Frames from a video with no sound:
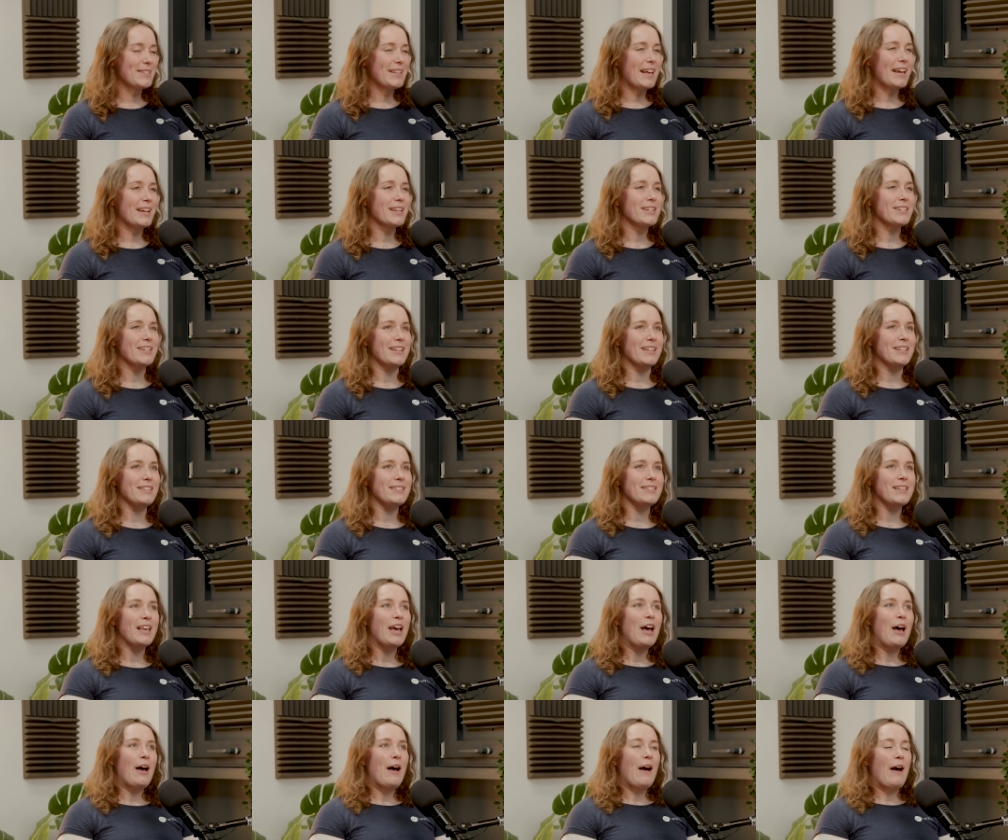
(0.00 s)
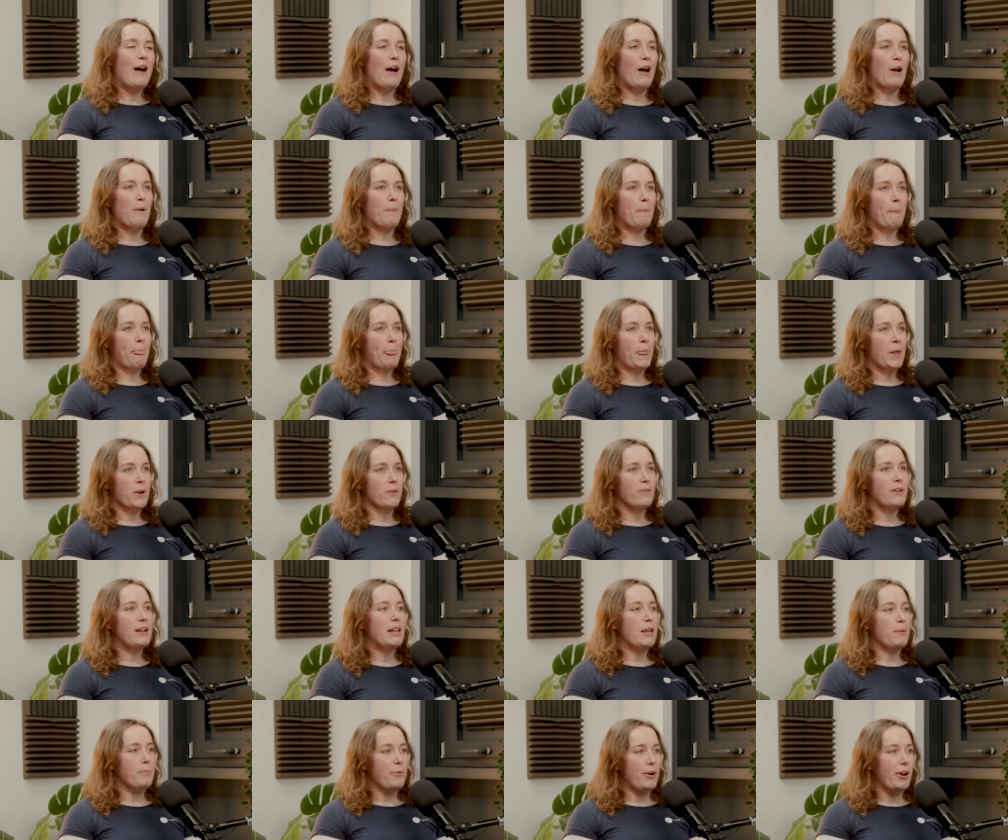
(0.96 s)
actions. But
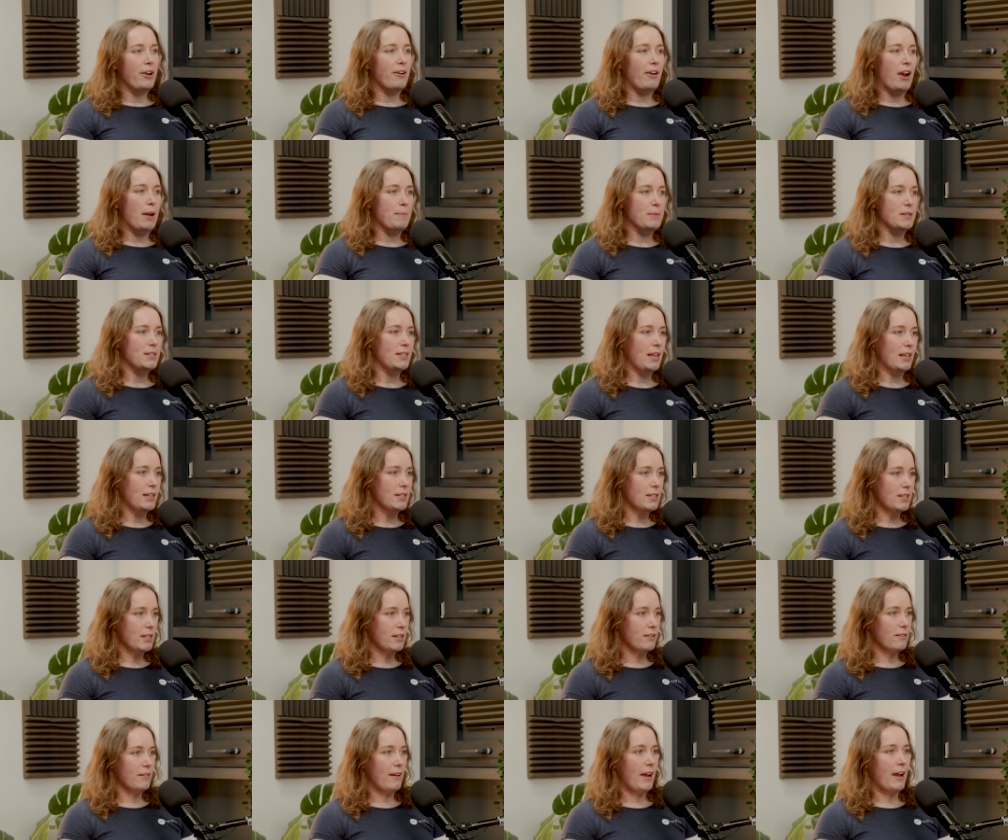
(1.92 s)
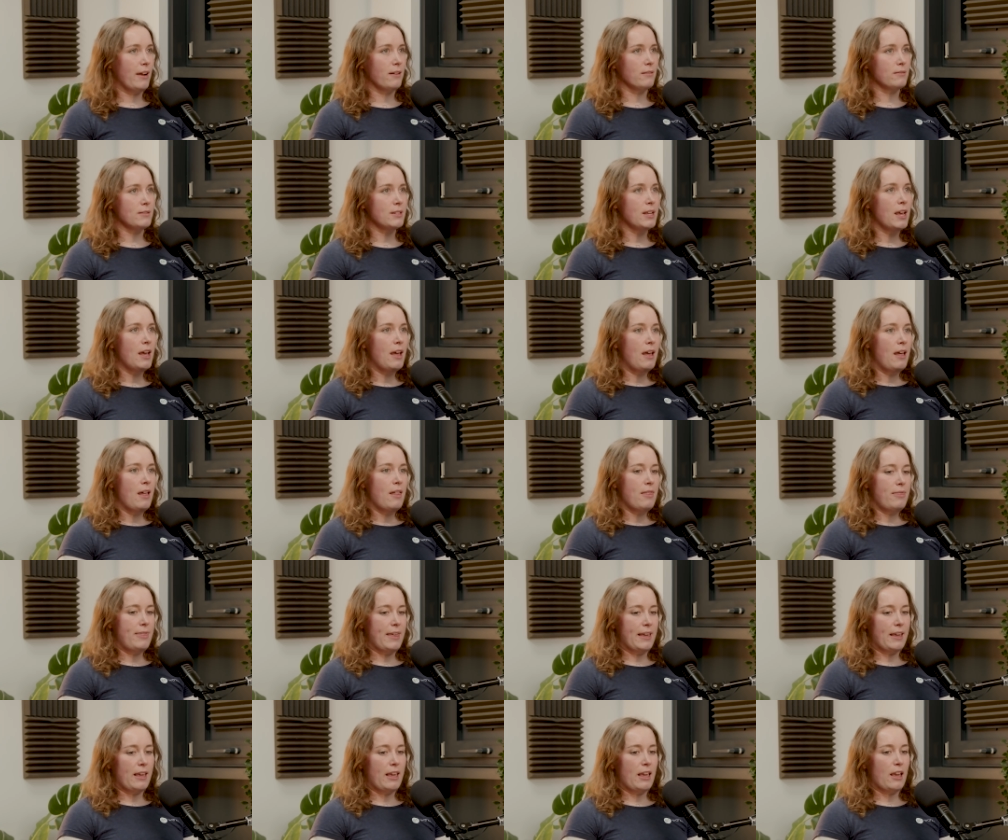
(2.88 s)
really a program is centered around
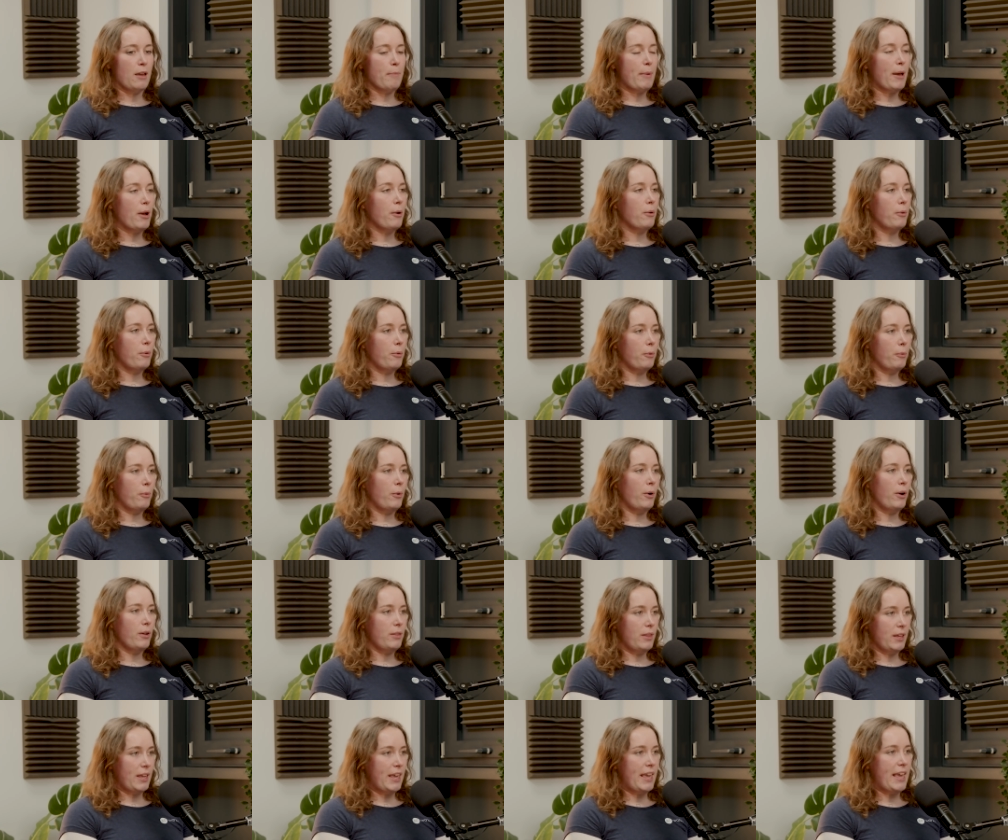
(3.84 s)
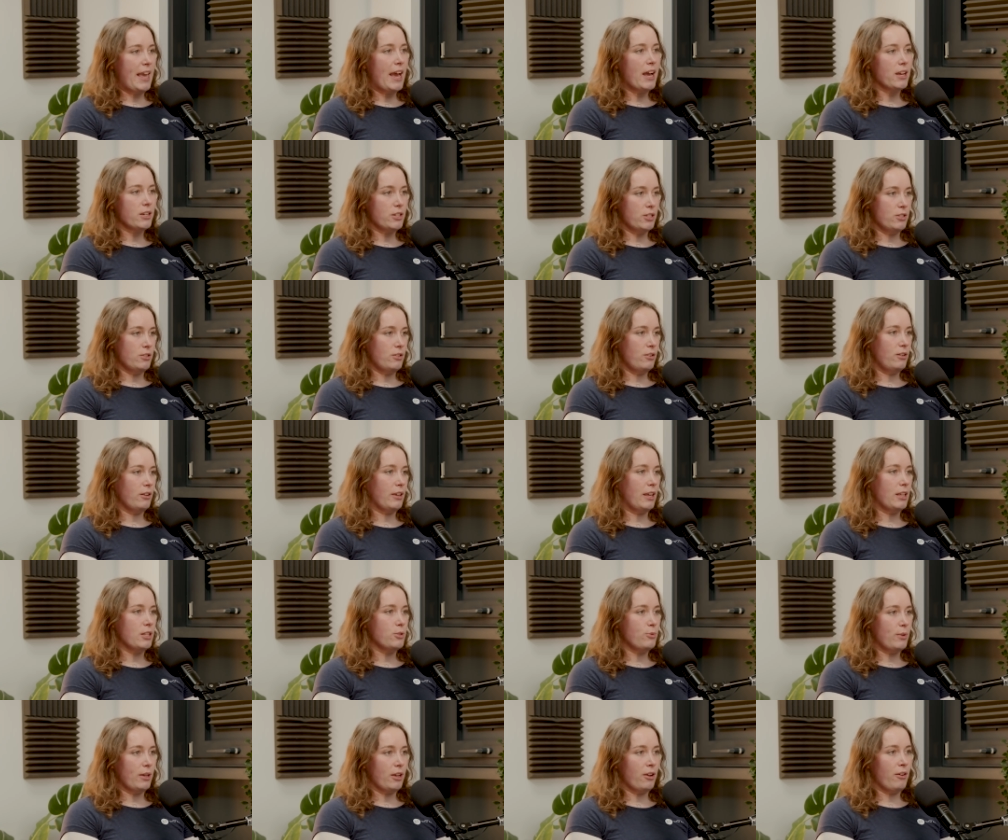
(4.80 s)
thinking about what are the key actions you're
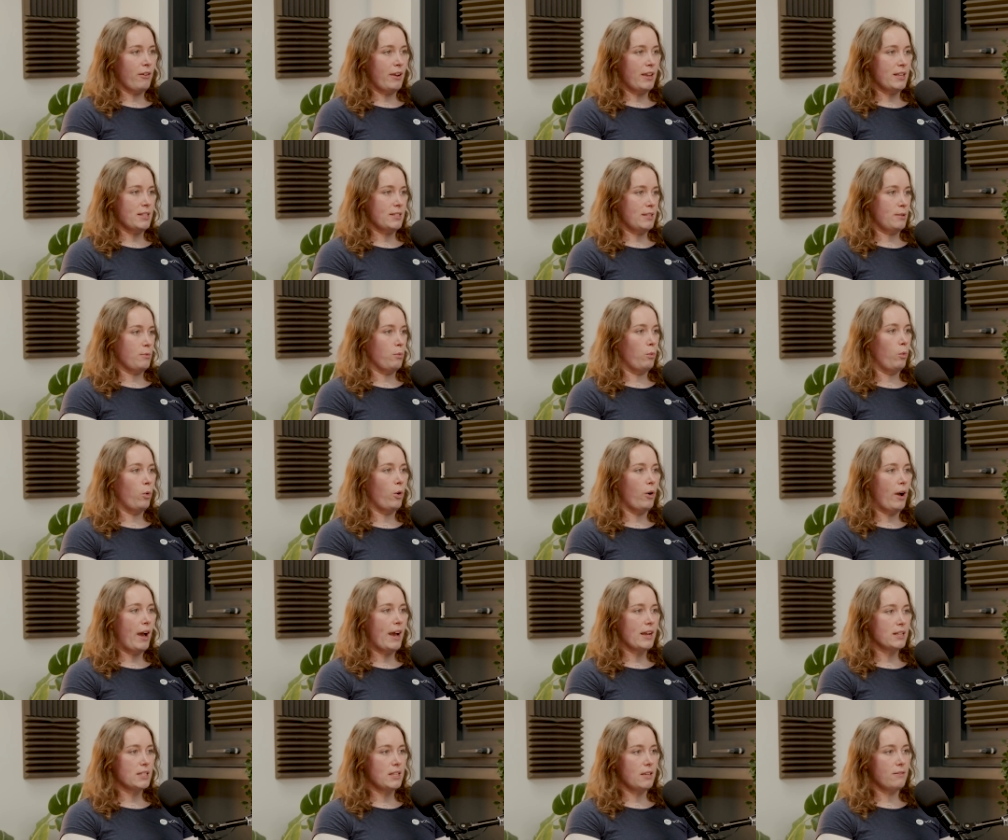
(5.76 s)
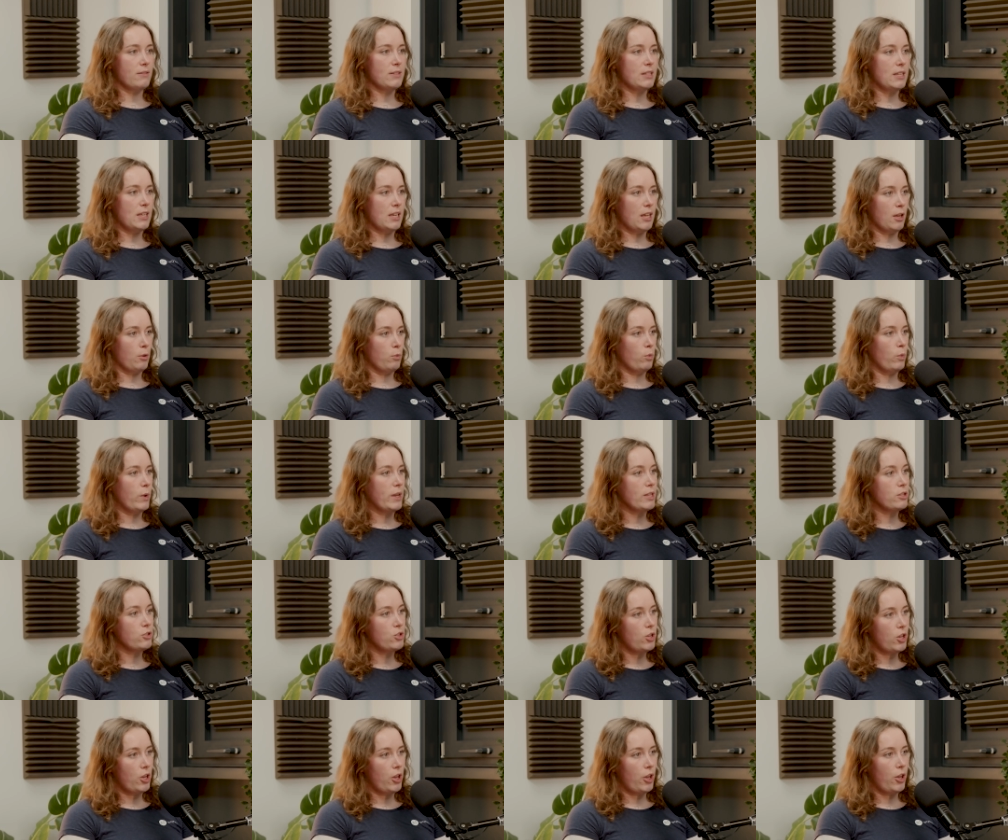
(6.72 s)
looking to increase and what activity can we
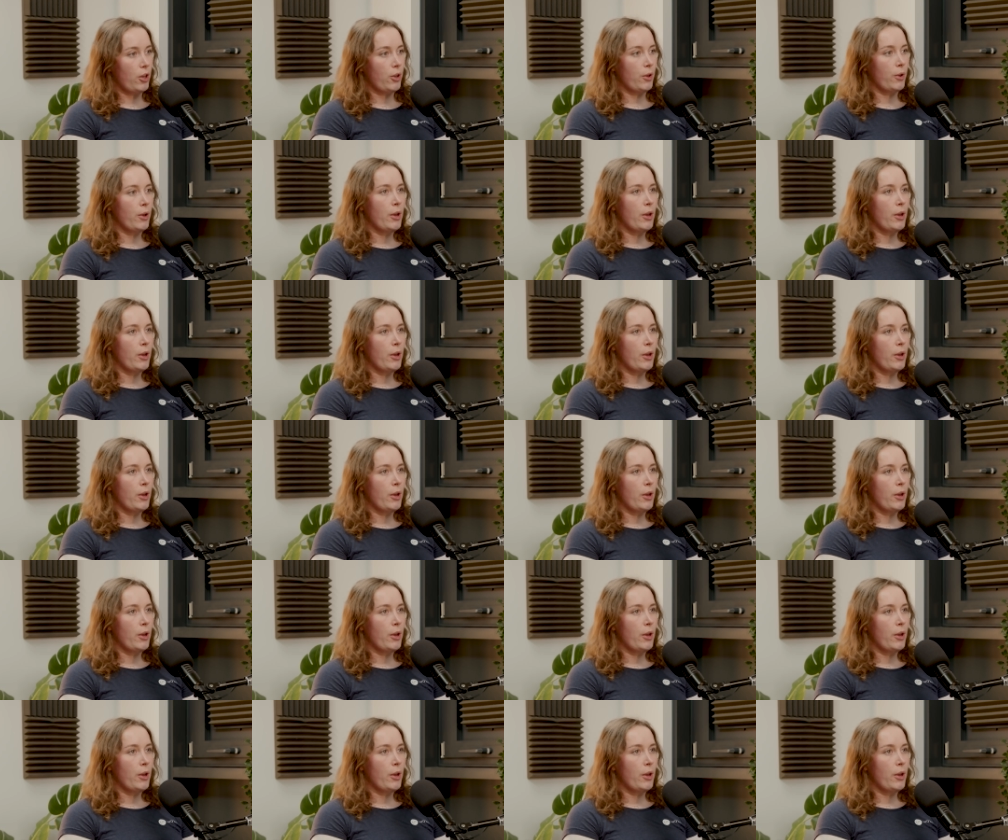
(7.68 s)
do